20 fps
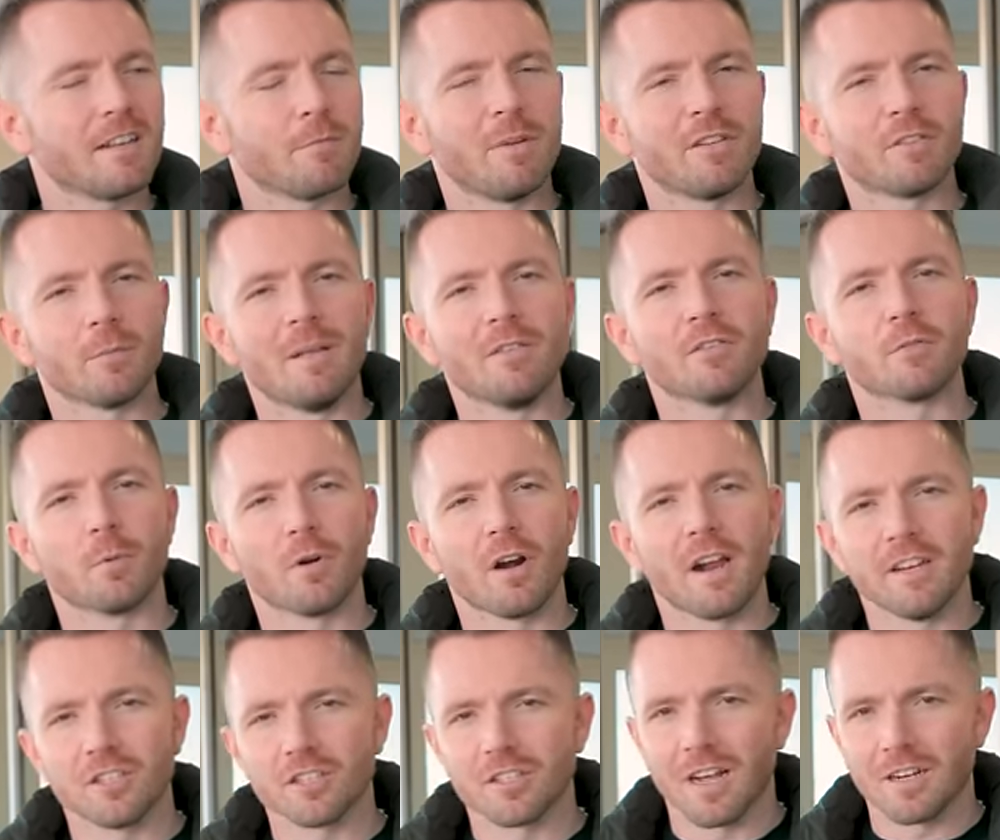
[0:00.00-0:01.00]
given me some
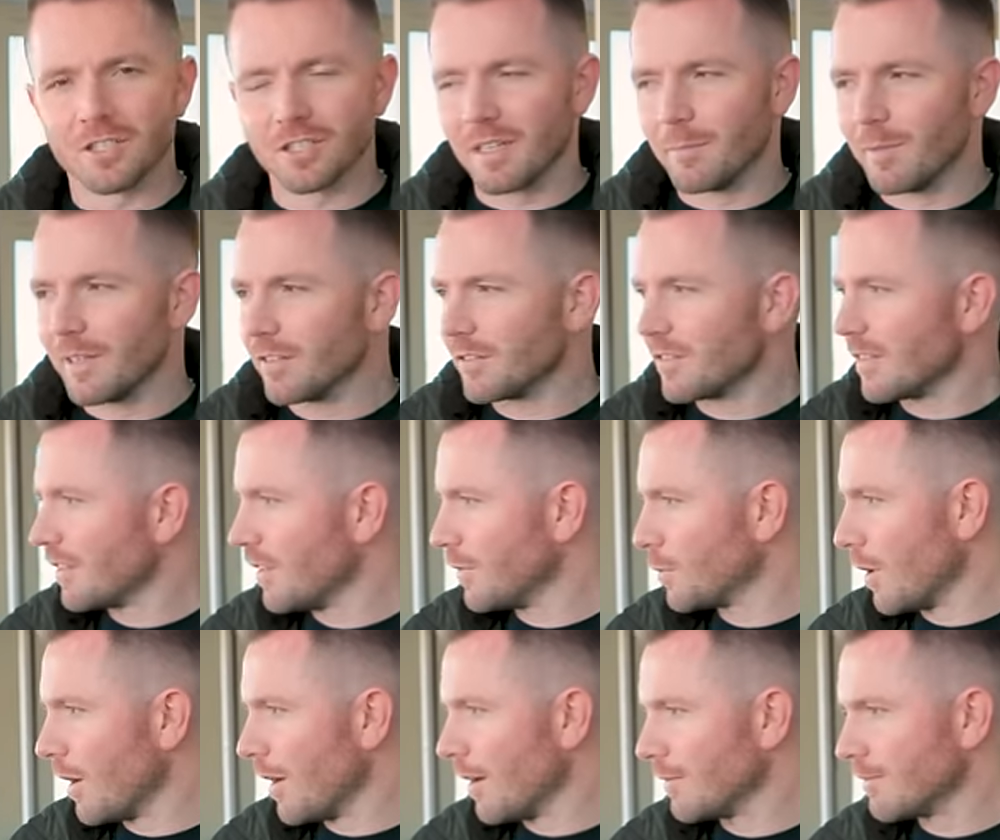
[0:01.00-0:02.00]
inspiration actually, because this is
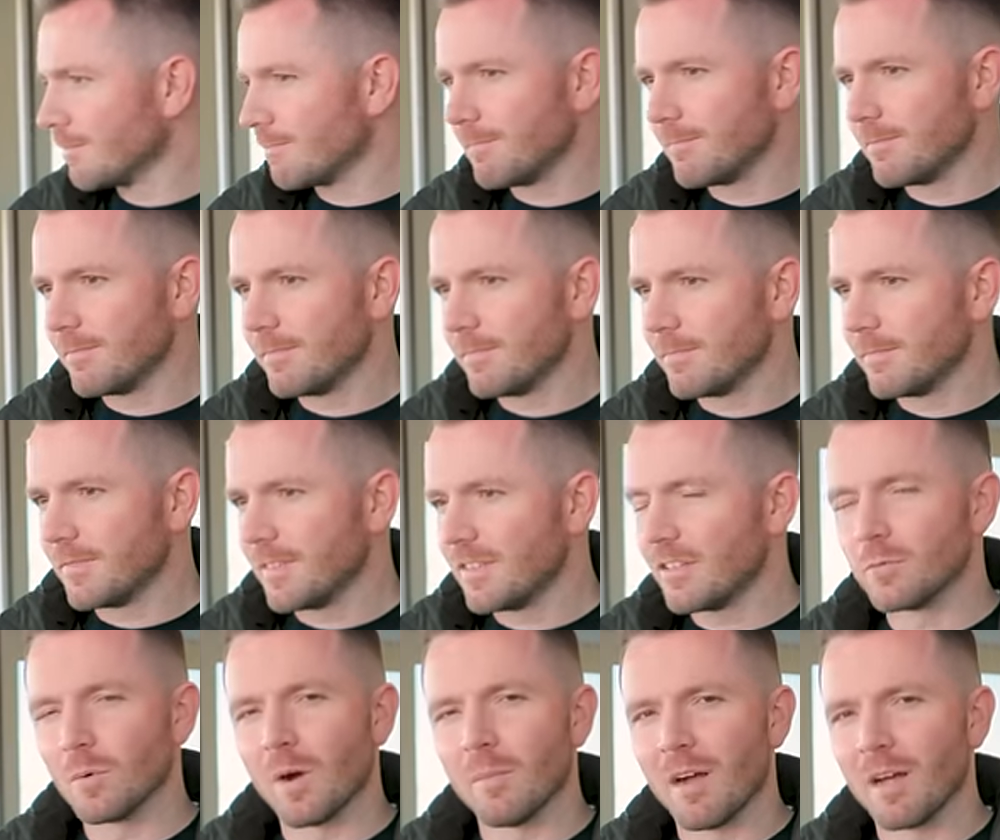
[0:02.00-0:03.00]
what
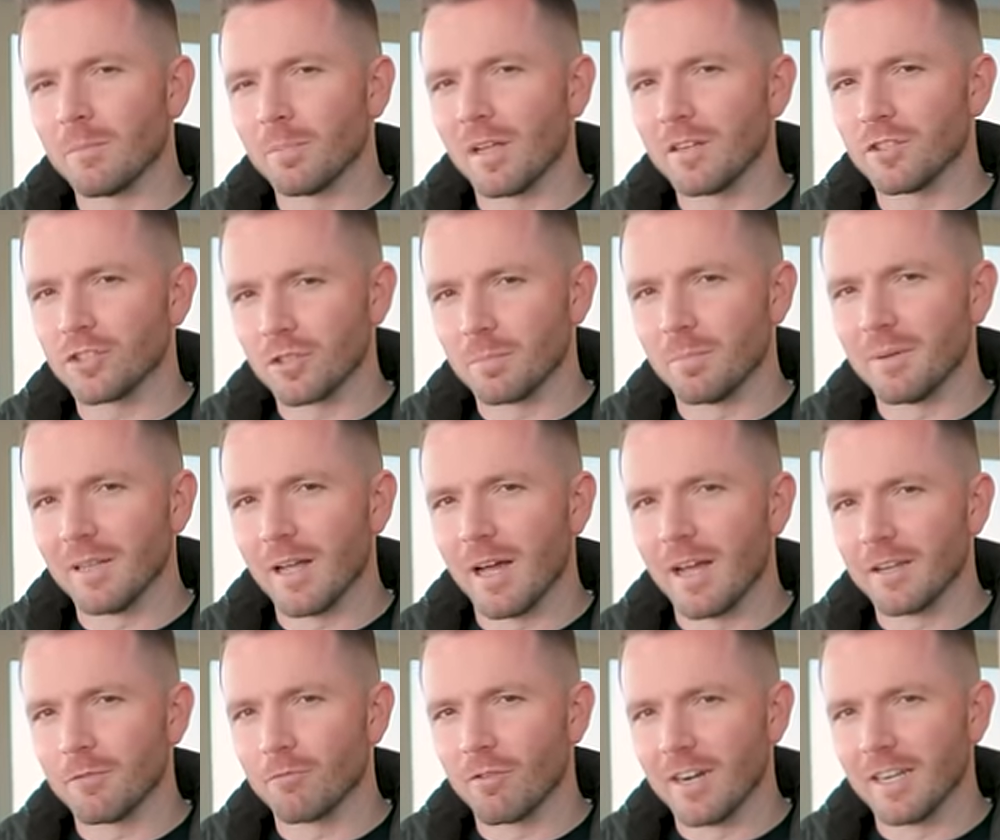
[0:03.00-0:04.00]
my place should be
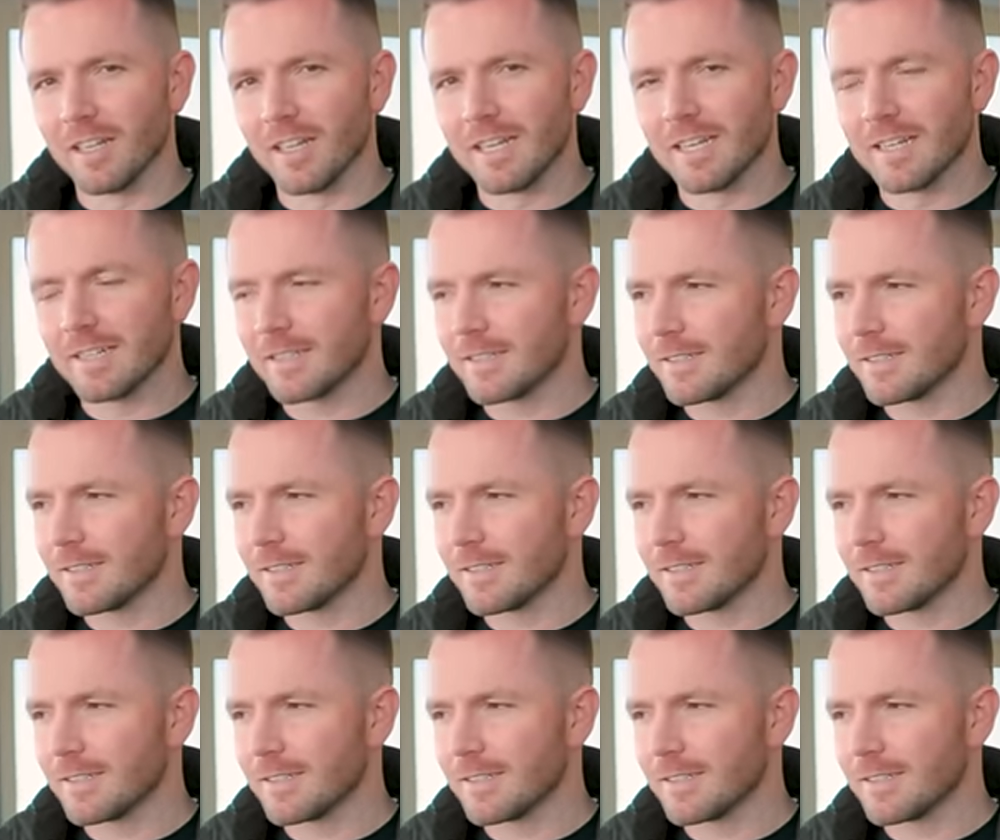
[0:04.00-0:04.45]
like really.